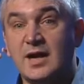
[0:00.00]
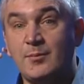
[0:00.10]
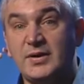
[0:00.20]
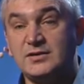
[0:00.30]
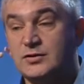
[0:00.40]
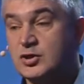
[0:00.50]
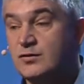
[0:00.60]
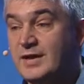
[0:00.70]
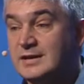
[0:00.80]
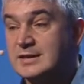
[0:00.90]
companies, which
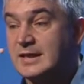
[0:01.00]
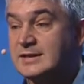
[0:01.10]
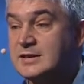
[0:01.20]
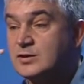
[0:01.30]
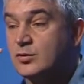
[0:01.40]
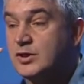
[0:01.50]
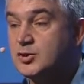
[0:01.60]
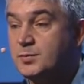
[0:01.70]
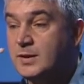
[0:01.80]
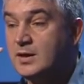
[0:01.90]
are vendors like Cisco,
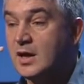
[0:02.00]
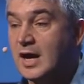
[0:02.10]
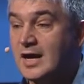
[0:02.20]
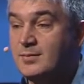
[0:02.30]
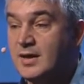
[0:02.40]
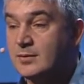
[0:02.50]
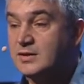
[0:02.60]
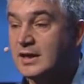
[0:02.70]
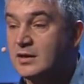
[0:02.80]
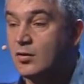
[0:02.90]
HP,
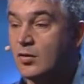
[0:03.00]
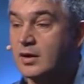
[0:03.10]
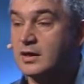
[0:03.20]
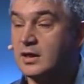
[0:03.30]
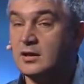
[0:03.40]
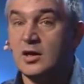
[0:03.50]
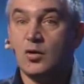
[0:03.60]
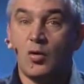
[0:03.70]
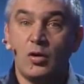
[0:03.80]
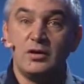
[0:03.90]
IBM, Dell, Oracle?
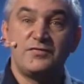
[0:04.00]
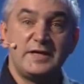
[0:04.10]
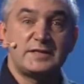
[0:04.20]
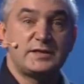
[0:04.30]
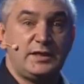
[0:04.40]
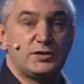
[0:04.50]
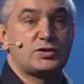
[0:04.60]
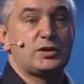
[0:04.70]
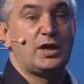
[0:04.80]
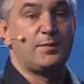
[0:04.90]
All of this
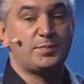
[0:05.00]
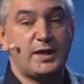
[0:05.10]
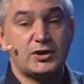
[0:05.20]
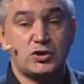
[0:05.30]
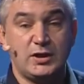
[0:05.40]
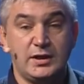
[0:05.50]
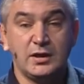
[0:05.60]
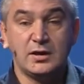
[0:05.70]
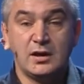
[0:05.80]
is actually